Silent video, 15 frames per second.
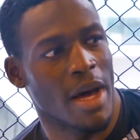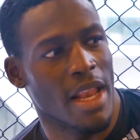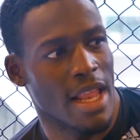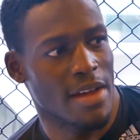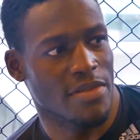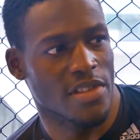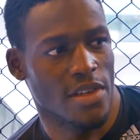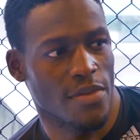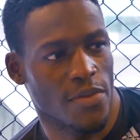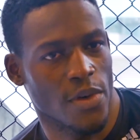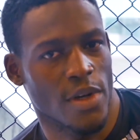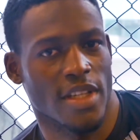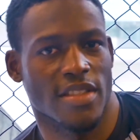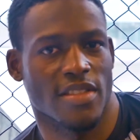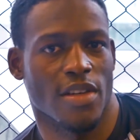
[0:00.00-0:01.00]
my life to the
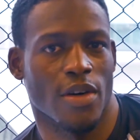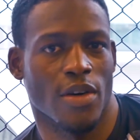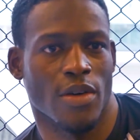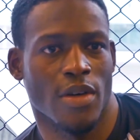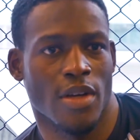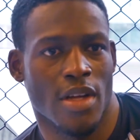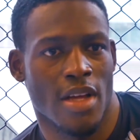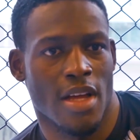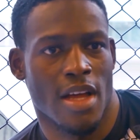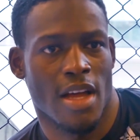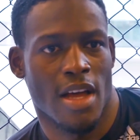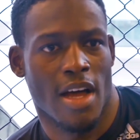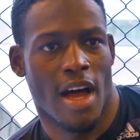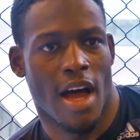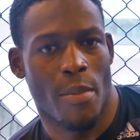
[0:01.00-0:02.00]
fullest. So
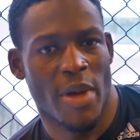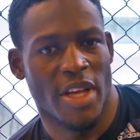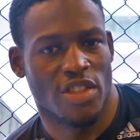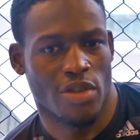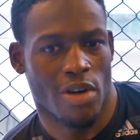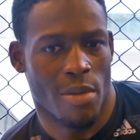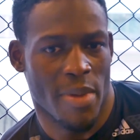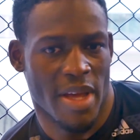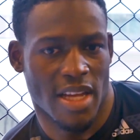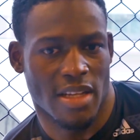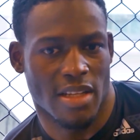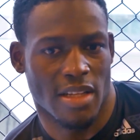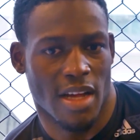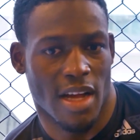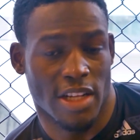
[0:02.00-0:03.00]
I
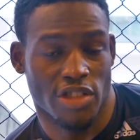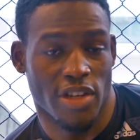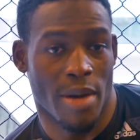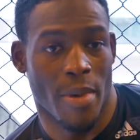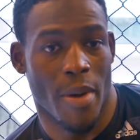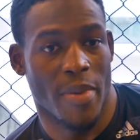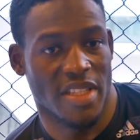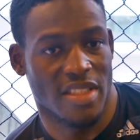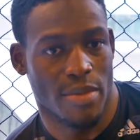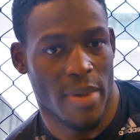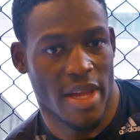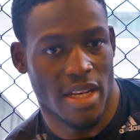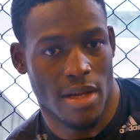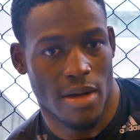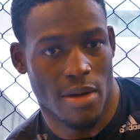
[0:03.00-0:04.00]
try my best to
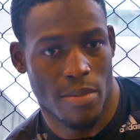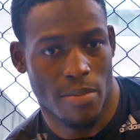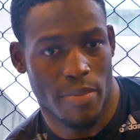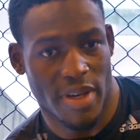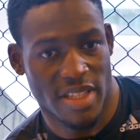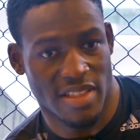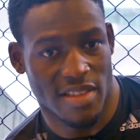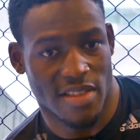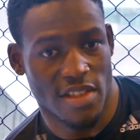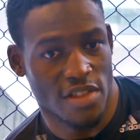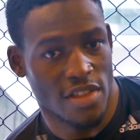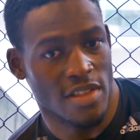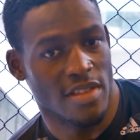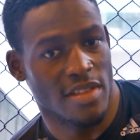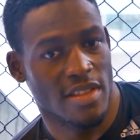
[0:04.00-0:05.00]
make the best
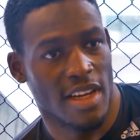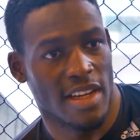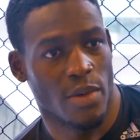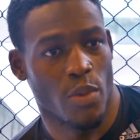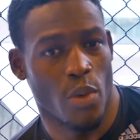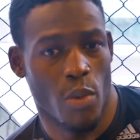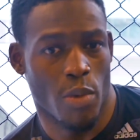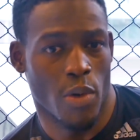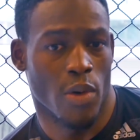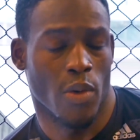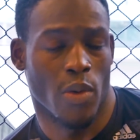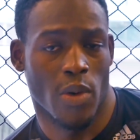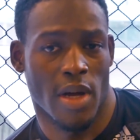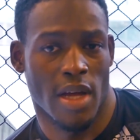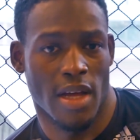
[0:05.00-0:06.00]
decisions that
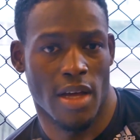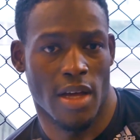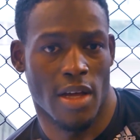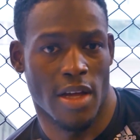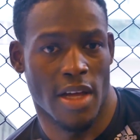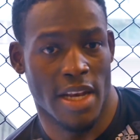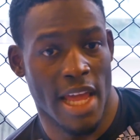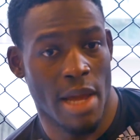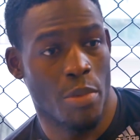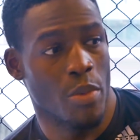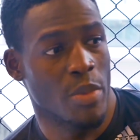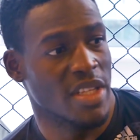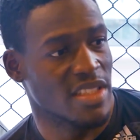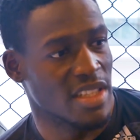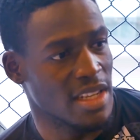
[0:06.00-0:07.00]
will enable
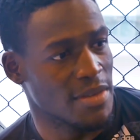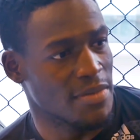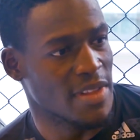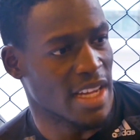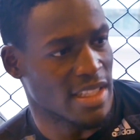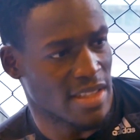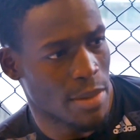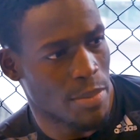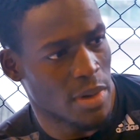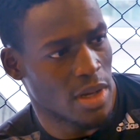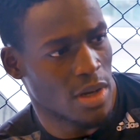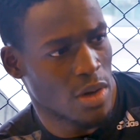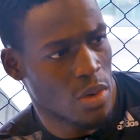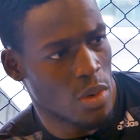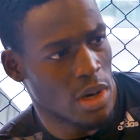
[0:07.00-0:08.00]
me to live that type
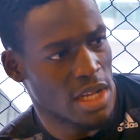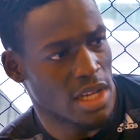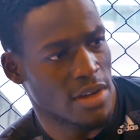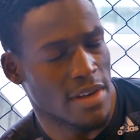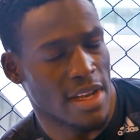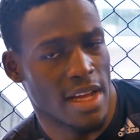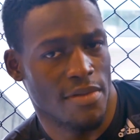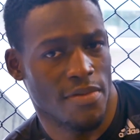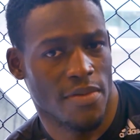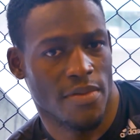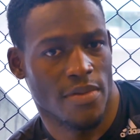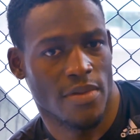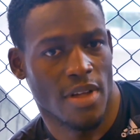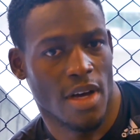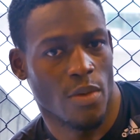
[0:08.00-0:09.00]
of quality of life
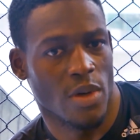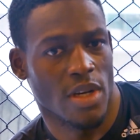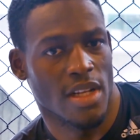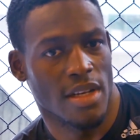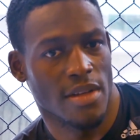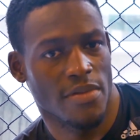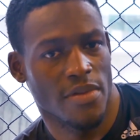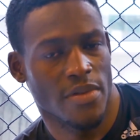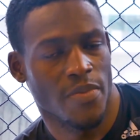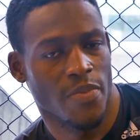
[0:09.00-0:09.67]
that I want to live.